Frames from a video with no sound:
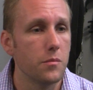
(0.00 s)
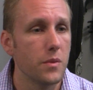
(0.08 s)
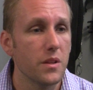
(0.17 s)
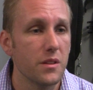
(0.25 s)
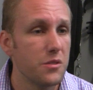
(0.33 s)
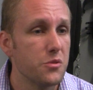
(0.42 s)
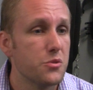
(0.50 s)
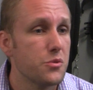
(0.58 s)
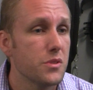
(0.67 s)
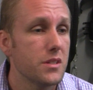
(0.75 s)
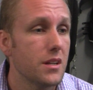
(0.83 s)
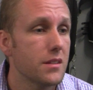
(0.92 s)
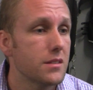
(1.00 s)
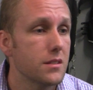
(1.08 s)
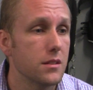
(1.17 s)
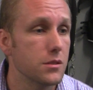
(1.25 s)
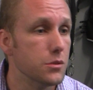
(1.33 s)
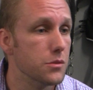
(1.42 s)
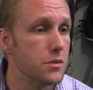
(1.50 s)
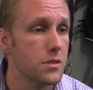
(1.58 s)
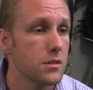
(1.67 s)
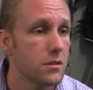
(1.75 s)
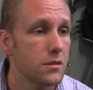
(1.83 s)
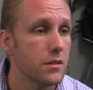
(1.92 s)
there's really nothing to
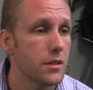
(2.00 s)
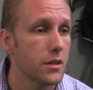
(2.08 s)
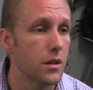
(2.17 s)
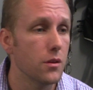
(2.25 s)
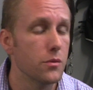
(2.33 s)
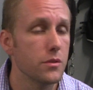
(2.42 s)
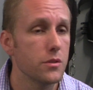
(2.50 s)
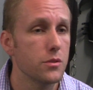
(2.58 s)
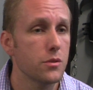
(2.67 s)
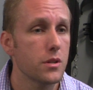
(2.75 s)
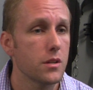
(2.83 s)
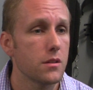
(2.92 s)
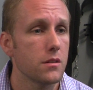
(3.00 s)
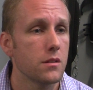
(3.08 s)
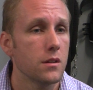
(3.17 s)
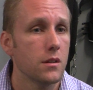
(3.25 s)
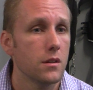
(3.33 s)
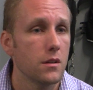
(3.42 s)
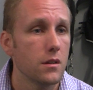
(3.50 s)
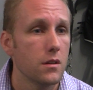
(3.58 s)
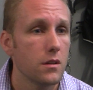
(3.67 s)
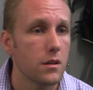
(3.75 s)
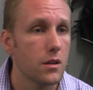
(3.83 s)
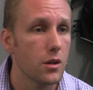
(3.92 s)
lose. You can
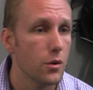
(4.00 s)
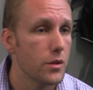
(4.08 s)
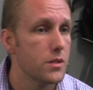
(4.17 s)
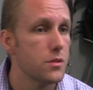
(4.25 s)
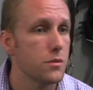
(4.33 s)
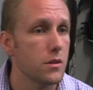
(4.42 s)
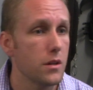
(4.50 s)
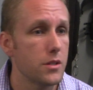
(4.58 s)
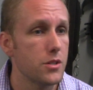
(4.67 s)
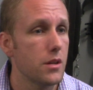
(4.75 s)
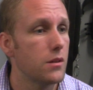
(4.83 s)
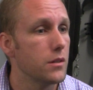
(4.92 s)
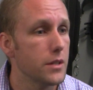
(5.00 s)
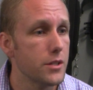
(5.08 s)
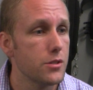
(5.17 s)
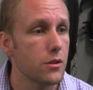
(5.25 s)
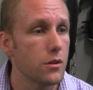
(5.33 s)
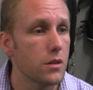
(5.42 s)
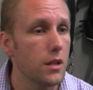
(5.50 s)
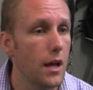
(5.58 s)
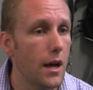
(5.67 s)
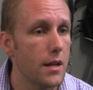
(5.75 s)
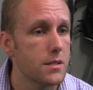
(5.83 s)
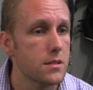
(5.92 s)
go into a general intro
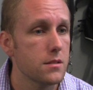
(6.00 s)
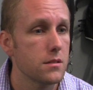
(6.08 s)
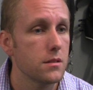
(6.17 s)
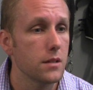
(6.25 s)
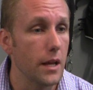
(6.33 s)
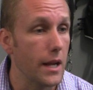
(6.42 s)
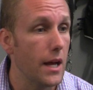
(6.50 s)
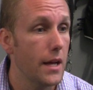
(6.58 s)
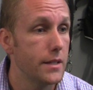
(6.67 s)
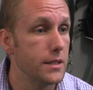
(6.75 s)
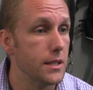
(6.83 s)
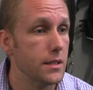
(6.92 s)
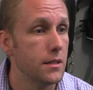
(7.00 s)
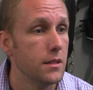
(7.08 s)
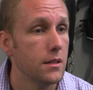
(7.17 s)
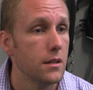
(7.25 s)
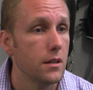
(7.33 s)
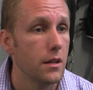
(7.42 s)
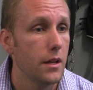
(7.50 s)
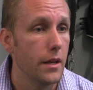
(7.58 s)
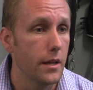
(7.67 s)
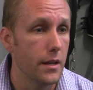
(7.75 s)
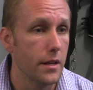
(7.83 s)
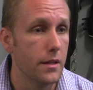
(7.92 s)
class like I did,
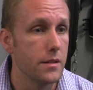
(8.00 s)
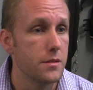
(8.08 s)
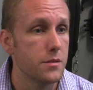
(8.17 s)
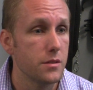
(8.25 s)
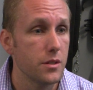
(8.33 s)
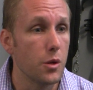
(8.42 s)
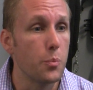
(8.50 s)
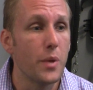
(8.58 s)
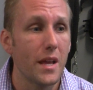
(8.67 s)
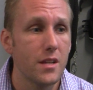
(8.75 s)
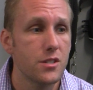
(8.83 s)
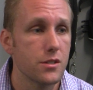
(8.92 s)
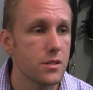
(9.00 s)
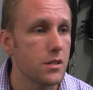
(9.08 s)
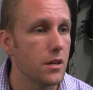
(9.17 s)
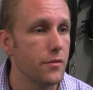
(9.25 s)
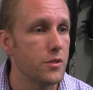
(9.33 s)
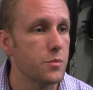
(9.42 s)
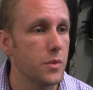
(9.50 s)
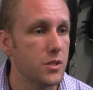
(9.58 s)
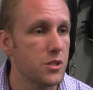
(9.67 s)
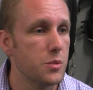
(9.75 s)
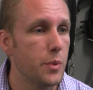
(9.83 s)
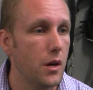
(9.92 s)
and pace yourself as much
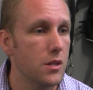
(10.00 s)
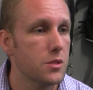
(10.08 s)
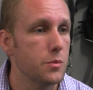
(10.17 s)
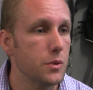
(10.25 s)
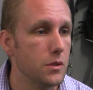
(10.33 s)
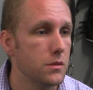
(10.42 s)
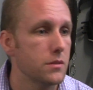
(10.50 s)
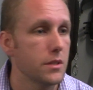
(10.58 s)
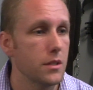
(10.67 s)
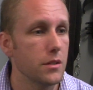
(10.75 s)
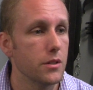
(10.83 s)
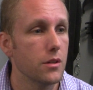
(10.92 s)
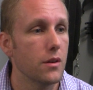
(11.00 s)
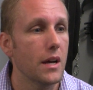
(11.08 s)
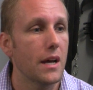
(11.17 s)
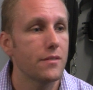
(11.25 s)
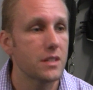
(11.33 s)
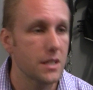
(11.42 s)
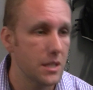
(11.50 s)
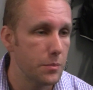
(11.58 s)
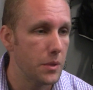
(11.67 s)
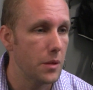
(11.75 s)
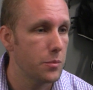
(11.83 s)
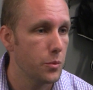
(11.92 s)
as possible. You don't have to keep
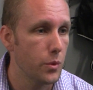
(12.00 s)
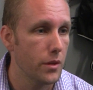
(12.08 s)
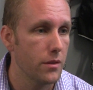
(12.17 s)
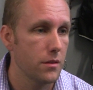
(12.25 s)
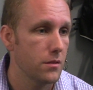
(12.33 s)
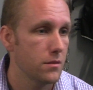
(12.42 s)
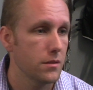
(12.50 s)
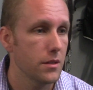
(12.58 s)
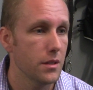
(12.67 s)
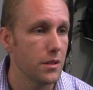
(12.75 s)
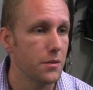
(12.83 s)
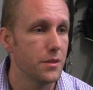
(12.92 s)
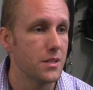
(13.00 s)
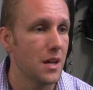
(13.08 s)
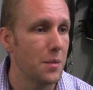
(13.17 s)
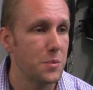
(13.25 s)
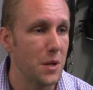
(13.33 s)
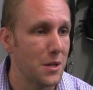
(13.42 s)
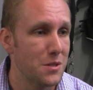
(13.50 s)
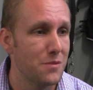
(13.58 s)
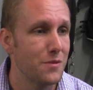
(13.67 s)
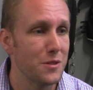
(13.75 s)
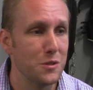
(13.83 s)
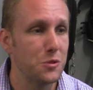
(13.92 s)
up with the top-notch
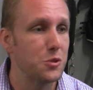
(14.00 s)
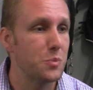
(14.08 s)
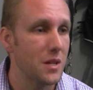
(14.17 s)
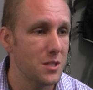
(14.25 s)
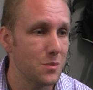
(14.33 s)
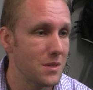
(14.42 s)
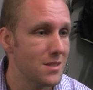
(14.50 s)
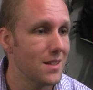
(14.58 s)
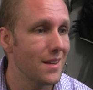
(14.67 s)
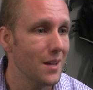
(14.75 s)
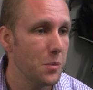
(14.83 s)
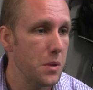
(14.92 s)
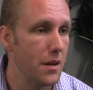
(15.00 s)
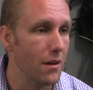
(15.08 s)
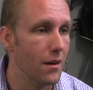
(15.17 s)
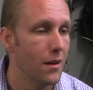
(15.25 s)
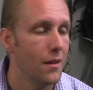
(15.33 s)
physical specimens that come here.